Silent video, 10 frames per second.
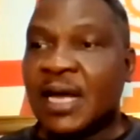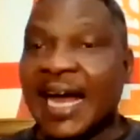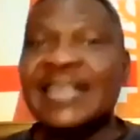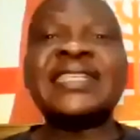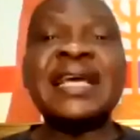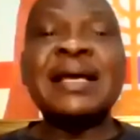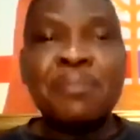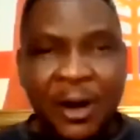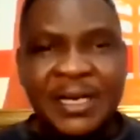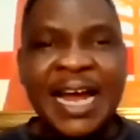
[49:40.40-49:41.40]
As a
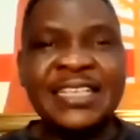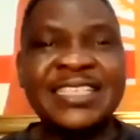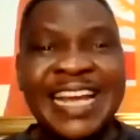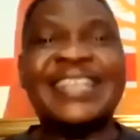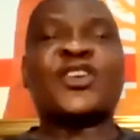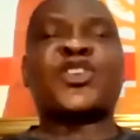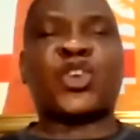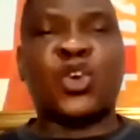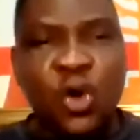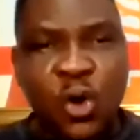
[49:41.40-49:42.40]
mother, say the
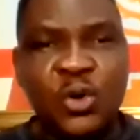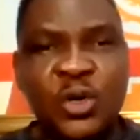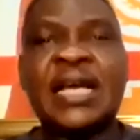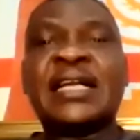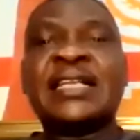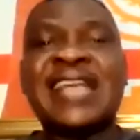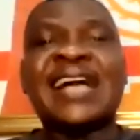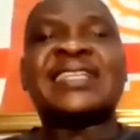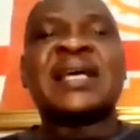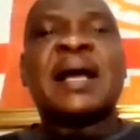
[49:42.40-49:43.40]
scroll
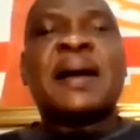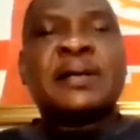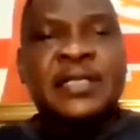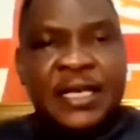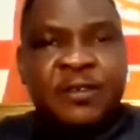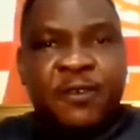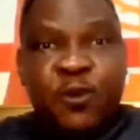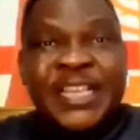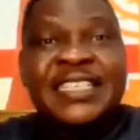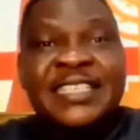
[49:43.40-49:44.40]
that this
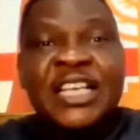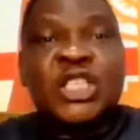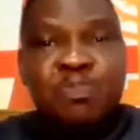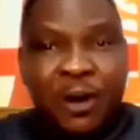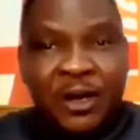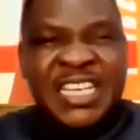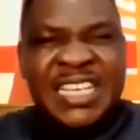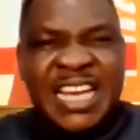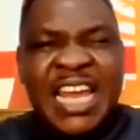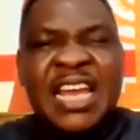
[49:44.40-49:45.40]
with this
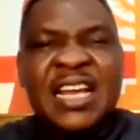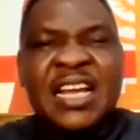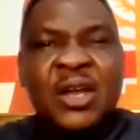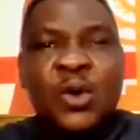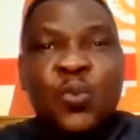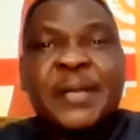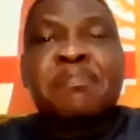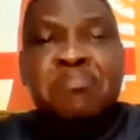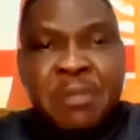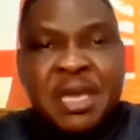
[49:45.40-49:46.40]
body,
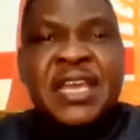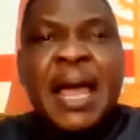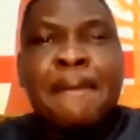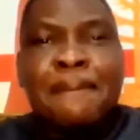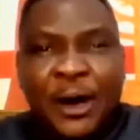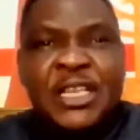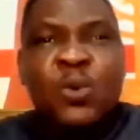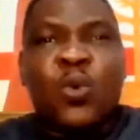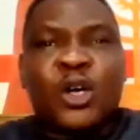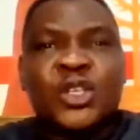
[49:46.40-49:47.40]
with me, a
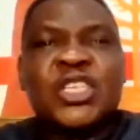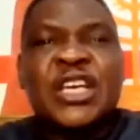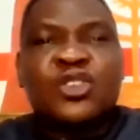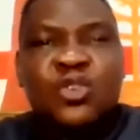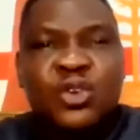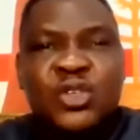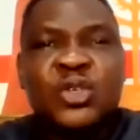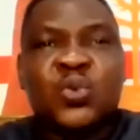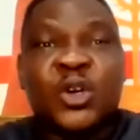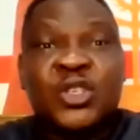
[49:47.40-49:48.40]
body was
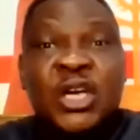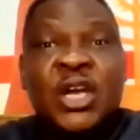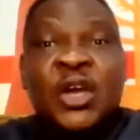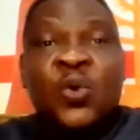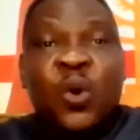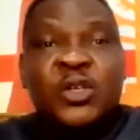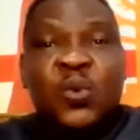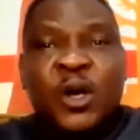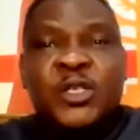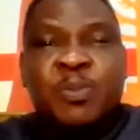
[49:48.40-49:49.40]
introduced, was
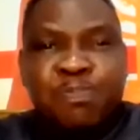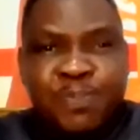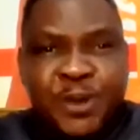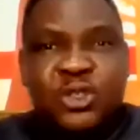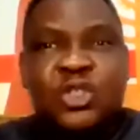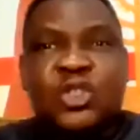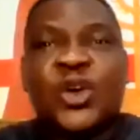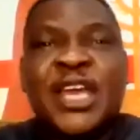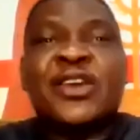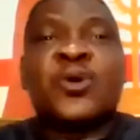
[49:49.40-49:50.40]
was, was built
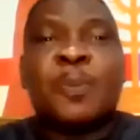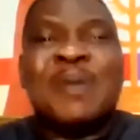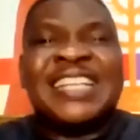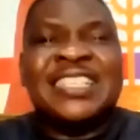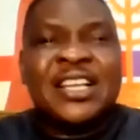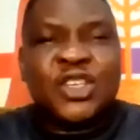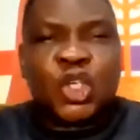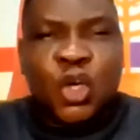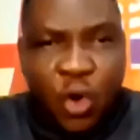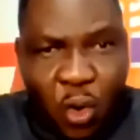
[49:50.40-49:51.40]
to incubate the
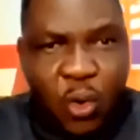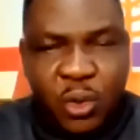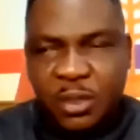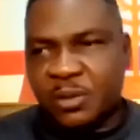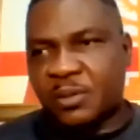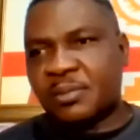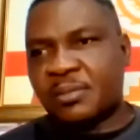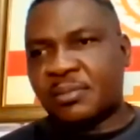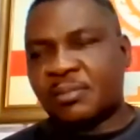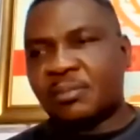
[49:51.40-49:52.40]
scroll
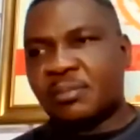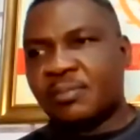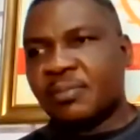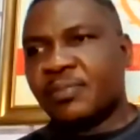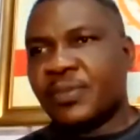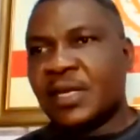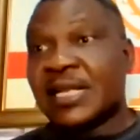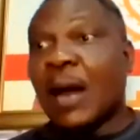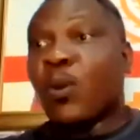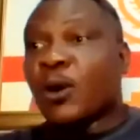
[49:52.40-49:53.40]

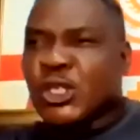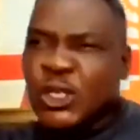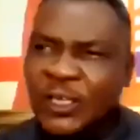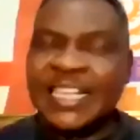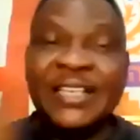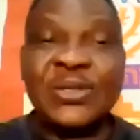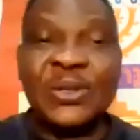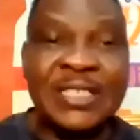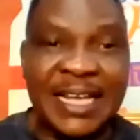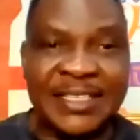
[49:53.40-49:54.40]
that was shot
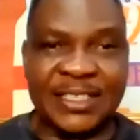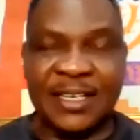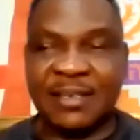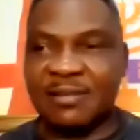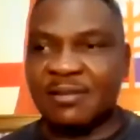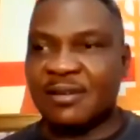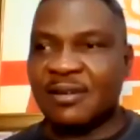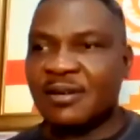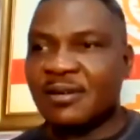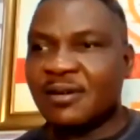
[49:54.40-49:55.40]
into destiny.
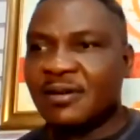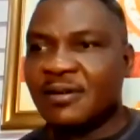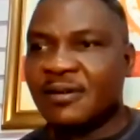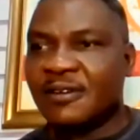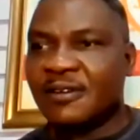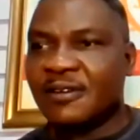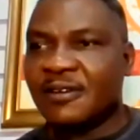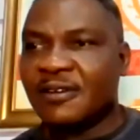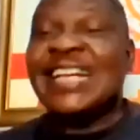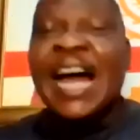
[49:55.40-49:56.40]

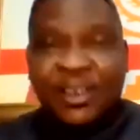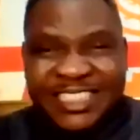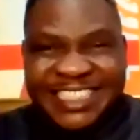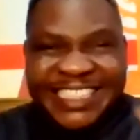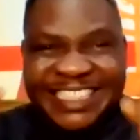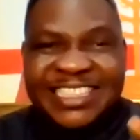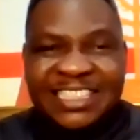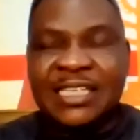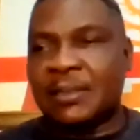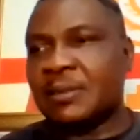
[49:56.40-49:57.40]
I now
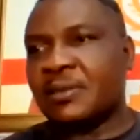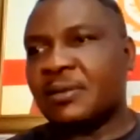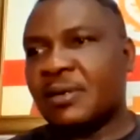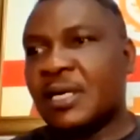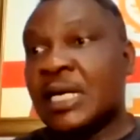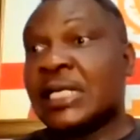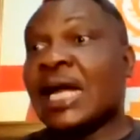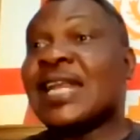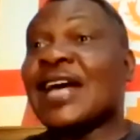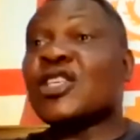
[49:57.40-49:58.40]
decree
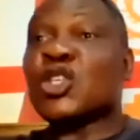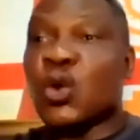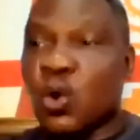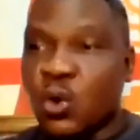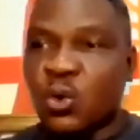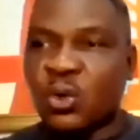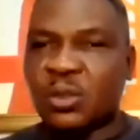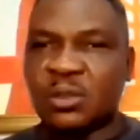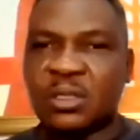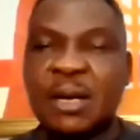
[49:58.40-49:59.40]
that that scroll
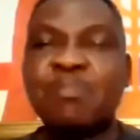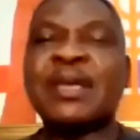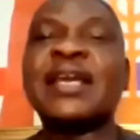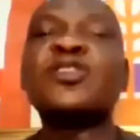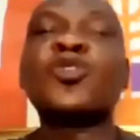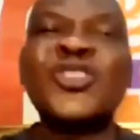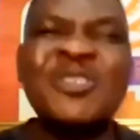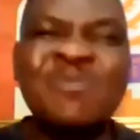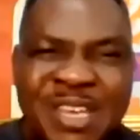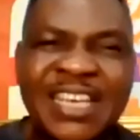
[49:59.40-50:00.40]
begin to
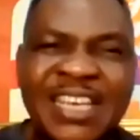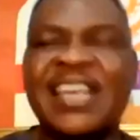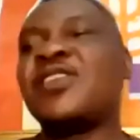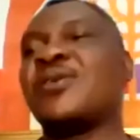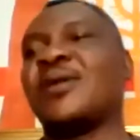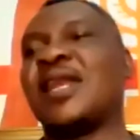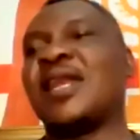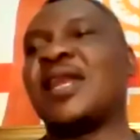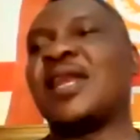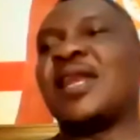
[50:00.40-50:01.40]
speak in your
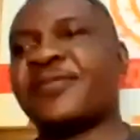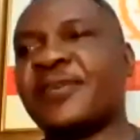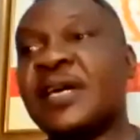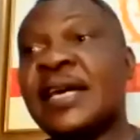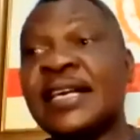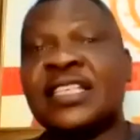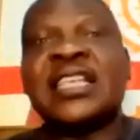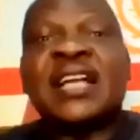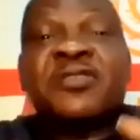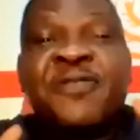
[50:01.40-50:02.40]
life. It
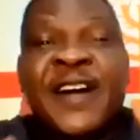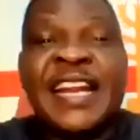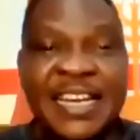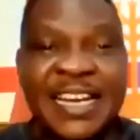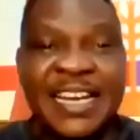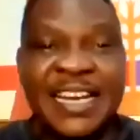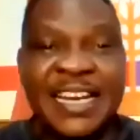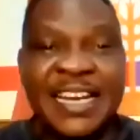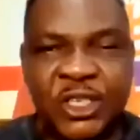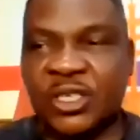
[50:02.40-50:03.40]
starts finding
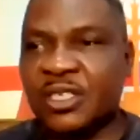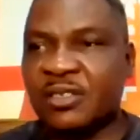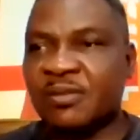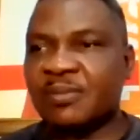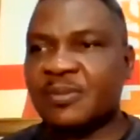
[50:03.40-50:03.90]
expression.